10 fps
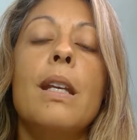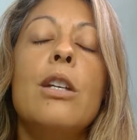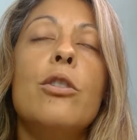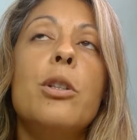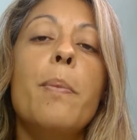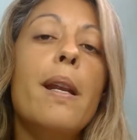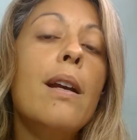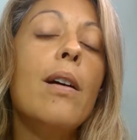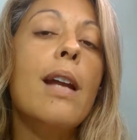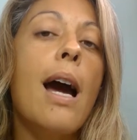
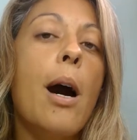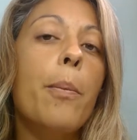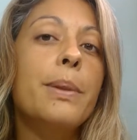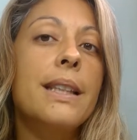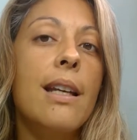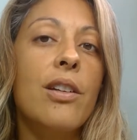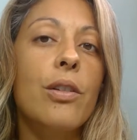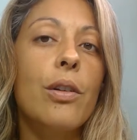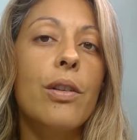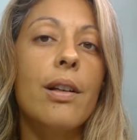depending on how
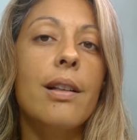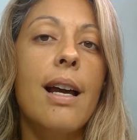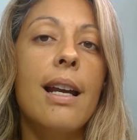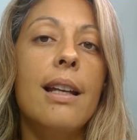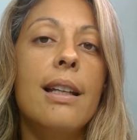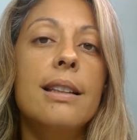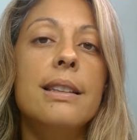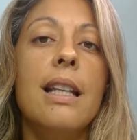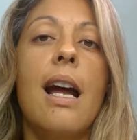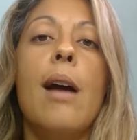particular the client
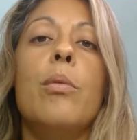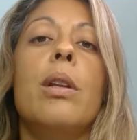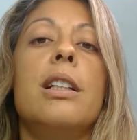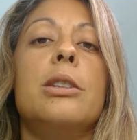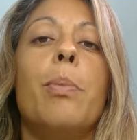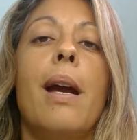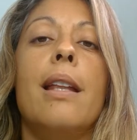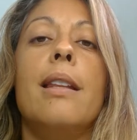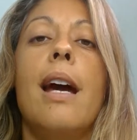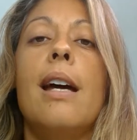is, then I will
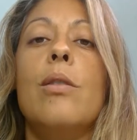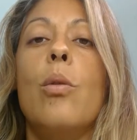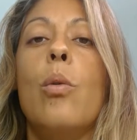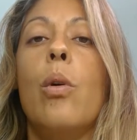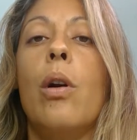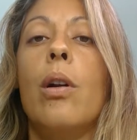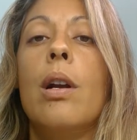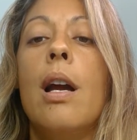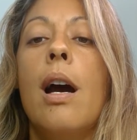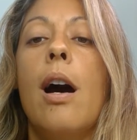expand that or